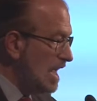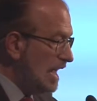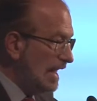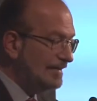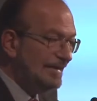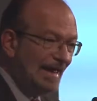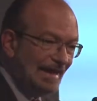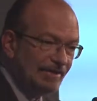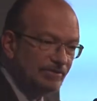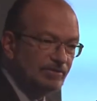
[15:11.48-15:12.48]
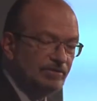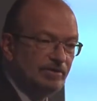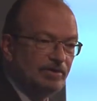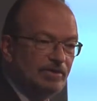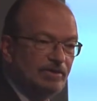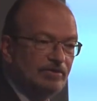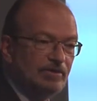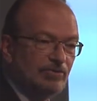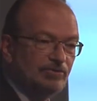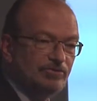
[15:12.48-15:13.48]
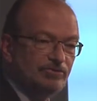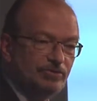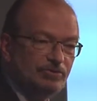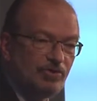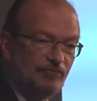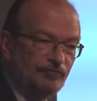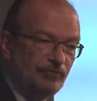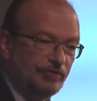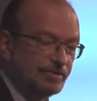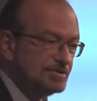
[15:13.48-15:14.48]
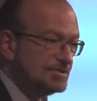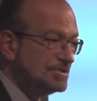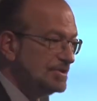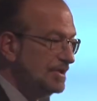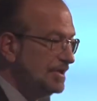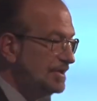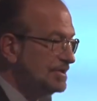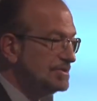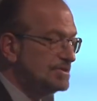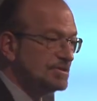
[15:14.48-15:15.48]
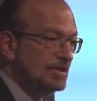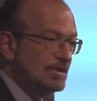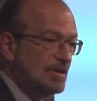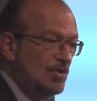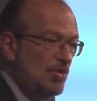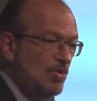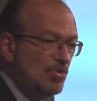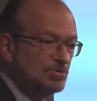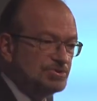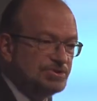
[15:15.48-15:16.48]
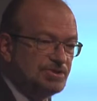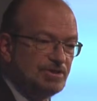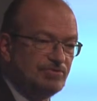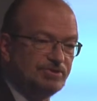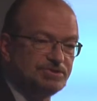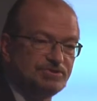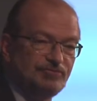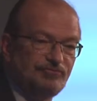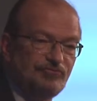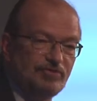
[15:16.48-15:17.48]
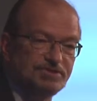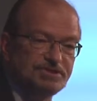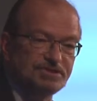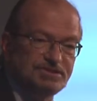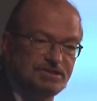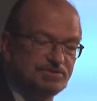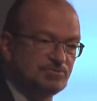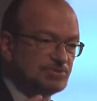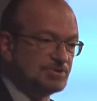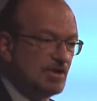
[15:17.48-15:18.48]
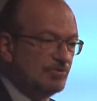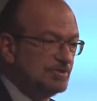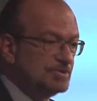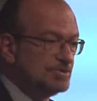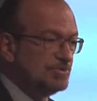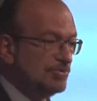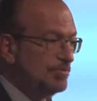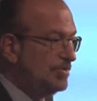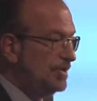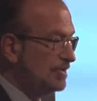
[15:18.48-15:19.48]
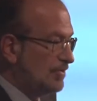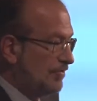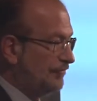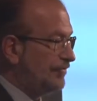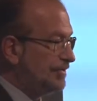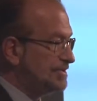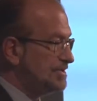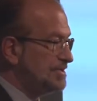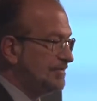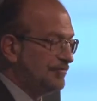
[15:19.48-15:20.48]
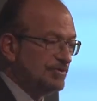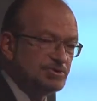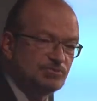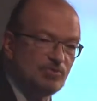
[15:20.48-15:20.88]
And then our third conference is in a long series of very successful Southeast European conferences. The first